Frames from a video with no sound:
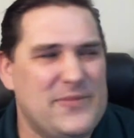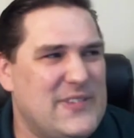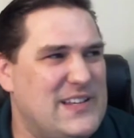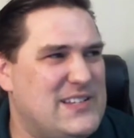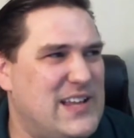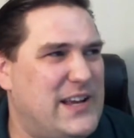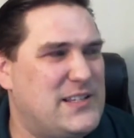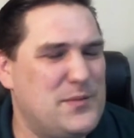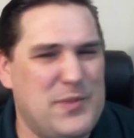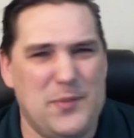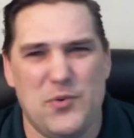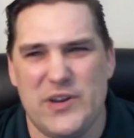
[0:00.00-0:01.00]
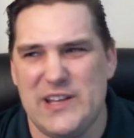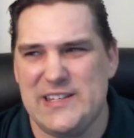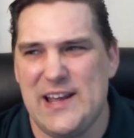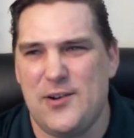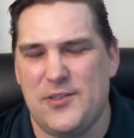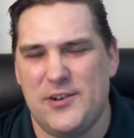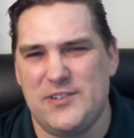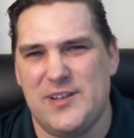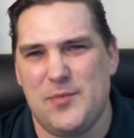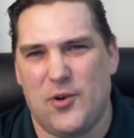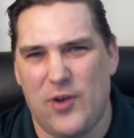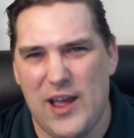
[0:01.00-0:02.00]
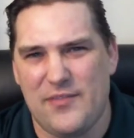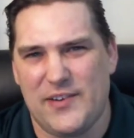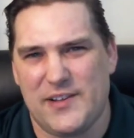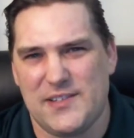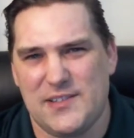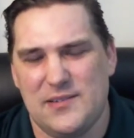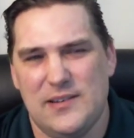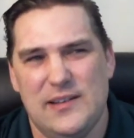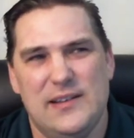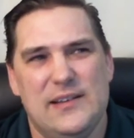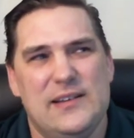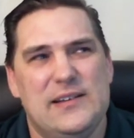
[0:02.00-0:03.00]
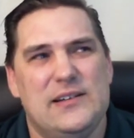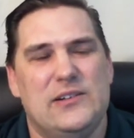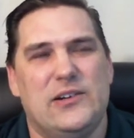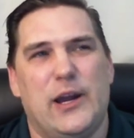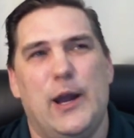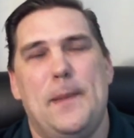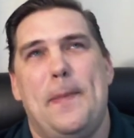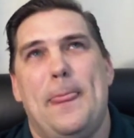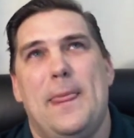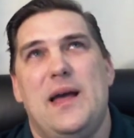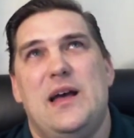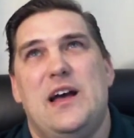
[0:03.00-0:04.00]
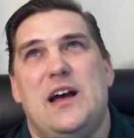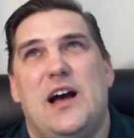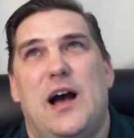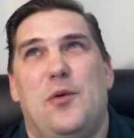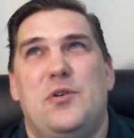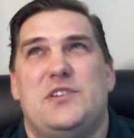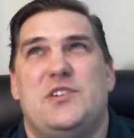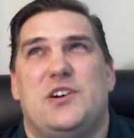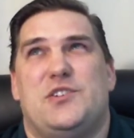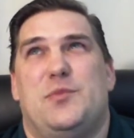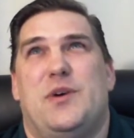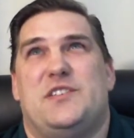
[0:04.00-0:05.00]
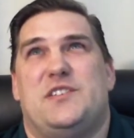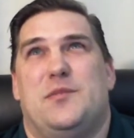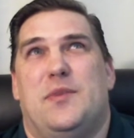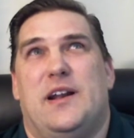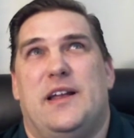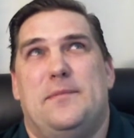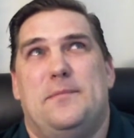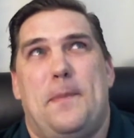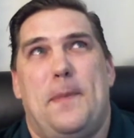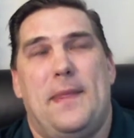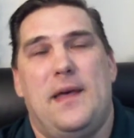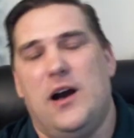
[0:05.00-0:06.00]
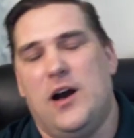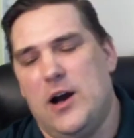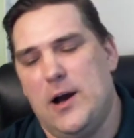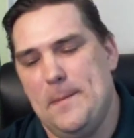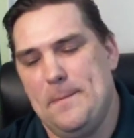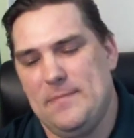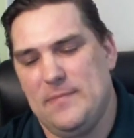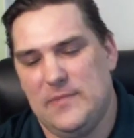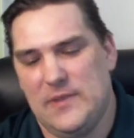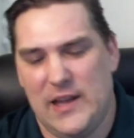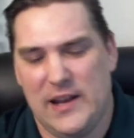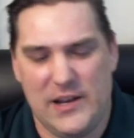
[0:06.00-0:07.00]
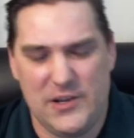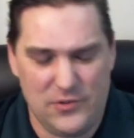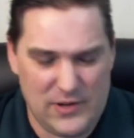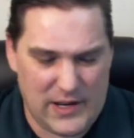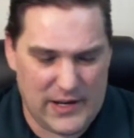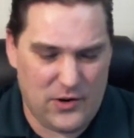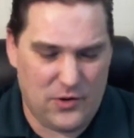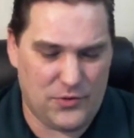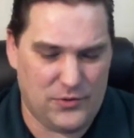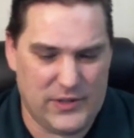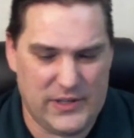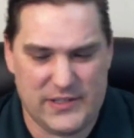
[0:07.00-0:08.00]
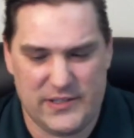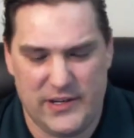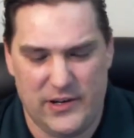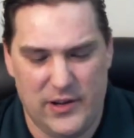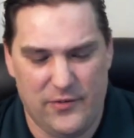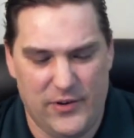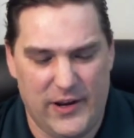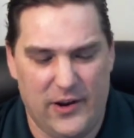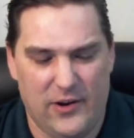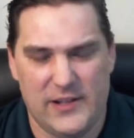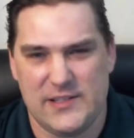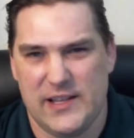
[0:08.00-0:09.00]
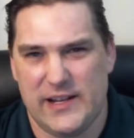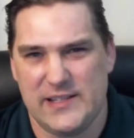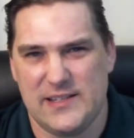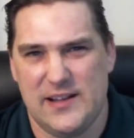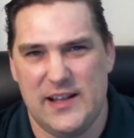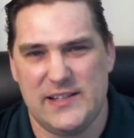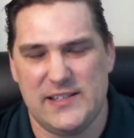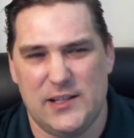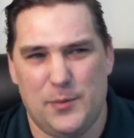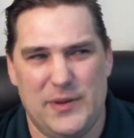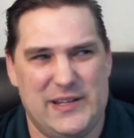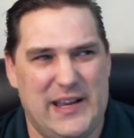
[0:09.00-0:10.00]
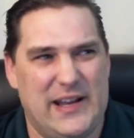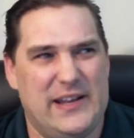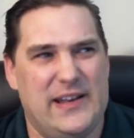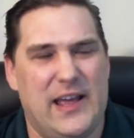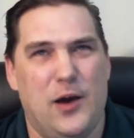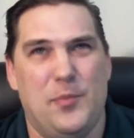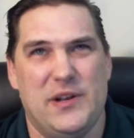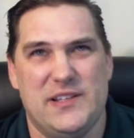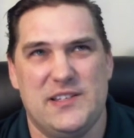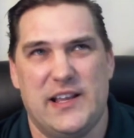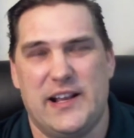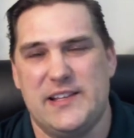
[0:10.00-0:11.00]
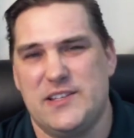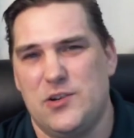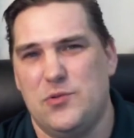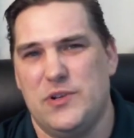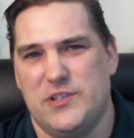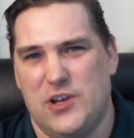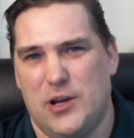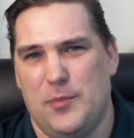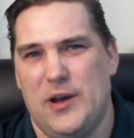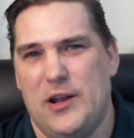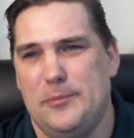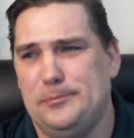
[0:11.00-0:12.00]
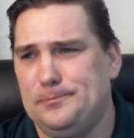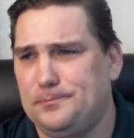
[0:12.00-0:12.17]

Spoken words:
It's like some people get down on their demographics. Okay, I want to talk to you about somebody. And I go through this, every year, and it's like it's a little bit dated now, but it's like I still want to talk about it.